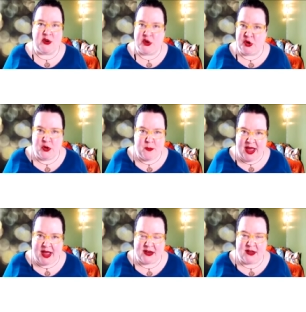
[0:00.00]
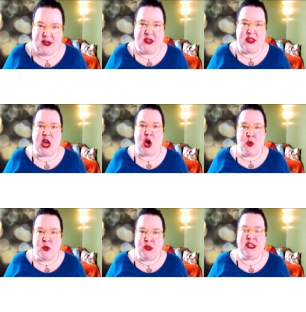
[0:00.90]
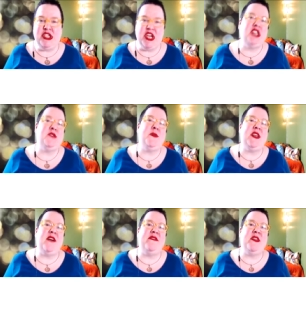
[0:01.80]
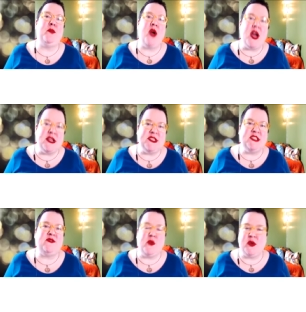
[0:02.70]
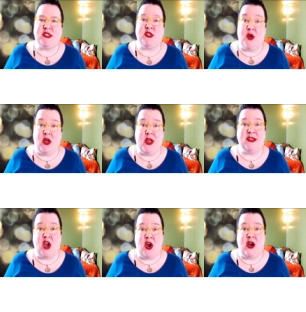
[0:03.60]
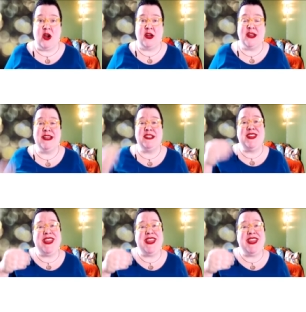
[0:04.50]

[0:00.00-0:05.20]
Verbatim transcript: or good or bad. The only judgment of the process focused drawings are do they